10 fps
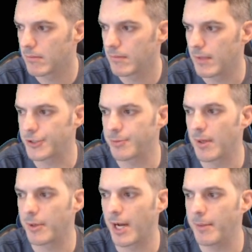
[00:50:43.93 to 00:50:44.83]
That's your
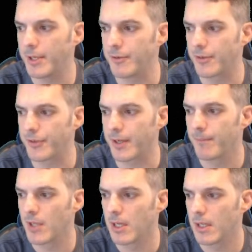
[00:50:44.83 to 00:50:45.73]
public IP addressing.
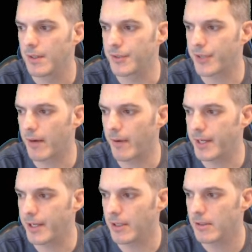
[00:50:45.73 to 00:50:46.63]
This guy right
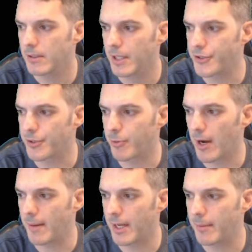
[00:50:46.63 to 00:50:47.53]
here is your
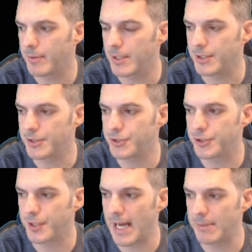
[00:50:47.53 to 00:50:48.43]
private IP. This is
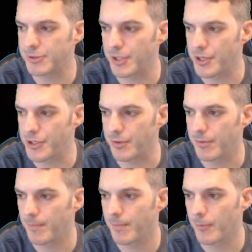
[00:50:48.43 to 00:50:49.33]
your encapsulation,
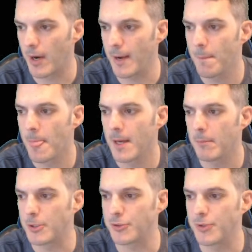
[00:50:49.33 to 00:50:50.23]
right?
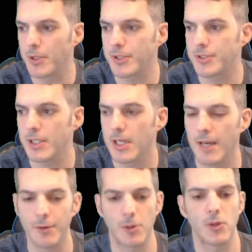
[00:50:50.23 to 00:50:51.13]
But you'll notice if
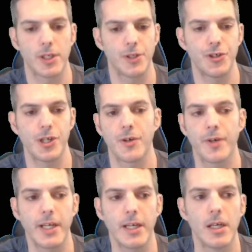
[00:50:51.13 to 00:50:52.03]
you were to look at
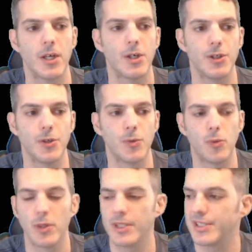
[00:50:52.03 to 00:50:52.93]
GRE, you
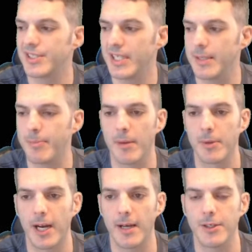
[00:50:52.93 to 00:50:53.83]
wouldn't see
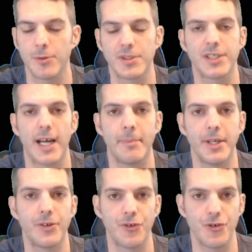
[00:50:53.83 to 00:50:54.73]
you wouldn't see
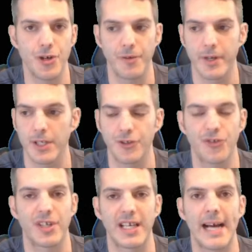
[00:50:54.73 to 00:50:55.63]
IPs in GRE. It's
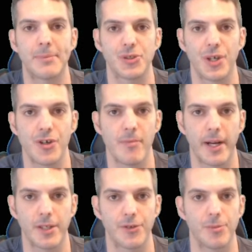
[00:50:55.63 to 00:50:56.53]
just an encapsulation
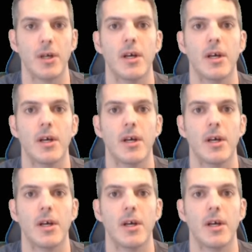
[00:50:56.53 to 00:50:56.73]
mechanism.